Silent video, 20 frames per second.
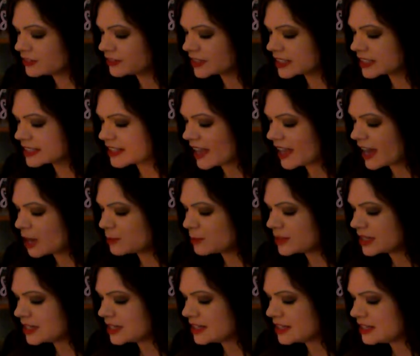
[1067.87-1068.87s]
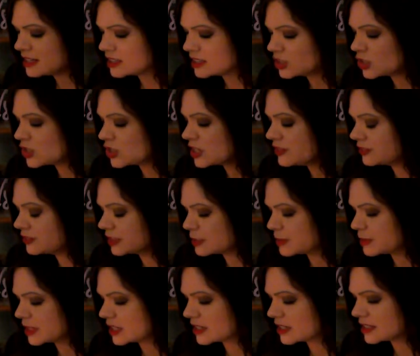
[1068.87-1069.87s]
is happy chiefly
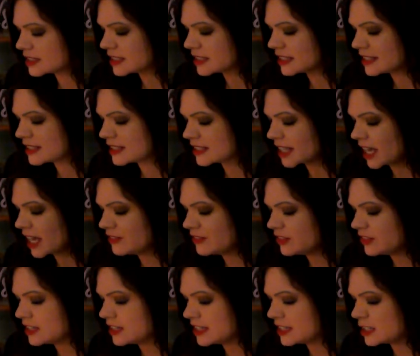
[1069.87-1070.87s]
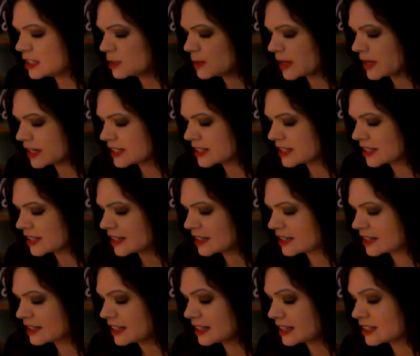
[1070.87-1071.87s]
because he is ever
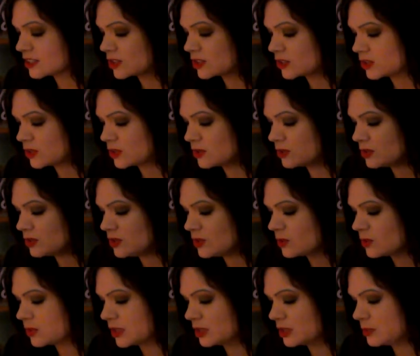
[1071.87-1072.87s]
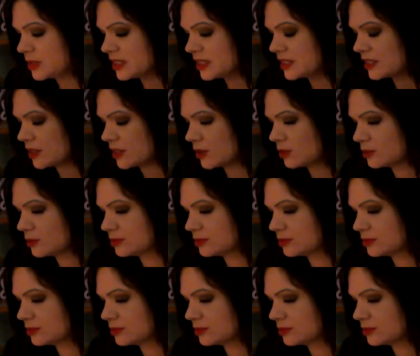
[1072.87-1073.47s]
expecting that it soon will be so.